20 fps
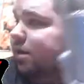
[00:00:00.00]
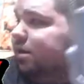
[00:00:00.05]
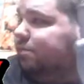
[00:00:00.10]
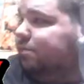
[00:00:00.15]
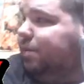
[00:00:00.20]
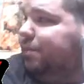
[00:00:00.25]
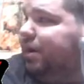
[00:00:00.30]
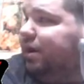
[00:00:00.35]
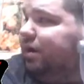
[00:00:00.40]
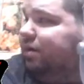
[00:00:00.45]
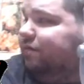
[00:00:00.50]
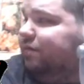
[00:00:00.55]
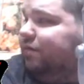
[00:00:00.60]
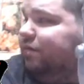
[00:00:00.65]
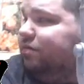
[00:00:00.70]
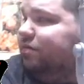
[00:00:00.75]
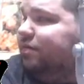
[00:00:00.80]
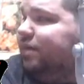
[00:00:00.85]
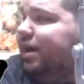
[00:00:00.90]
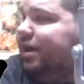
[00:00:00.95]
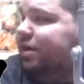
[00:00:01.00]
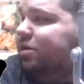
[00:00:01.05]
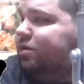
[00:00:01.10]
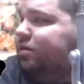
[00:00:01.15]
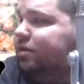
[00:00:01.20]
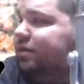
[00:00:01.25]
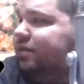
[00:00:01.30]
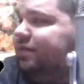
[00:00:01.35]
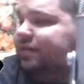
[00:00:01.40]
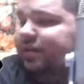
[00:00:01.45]
my microphone's not
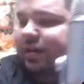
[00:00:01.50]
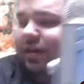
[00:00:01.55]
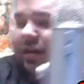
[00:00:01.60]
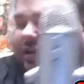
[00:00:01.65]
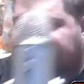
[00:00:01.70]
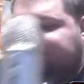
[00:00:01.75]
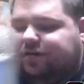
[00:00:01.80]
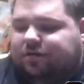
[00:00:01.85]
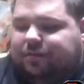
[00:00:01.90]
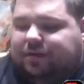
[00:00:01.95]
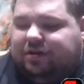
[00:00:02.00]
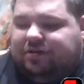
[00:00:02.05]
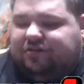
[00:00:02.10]
on this thing, it's on my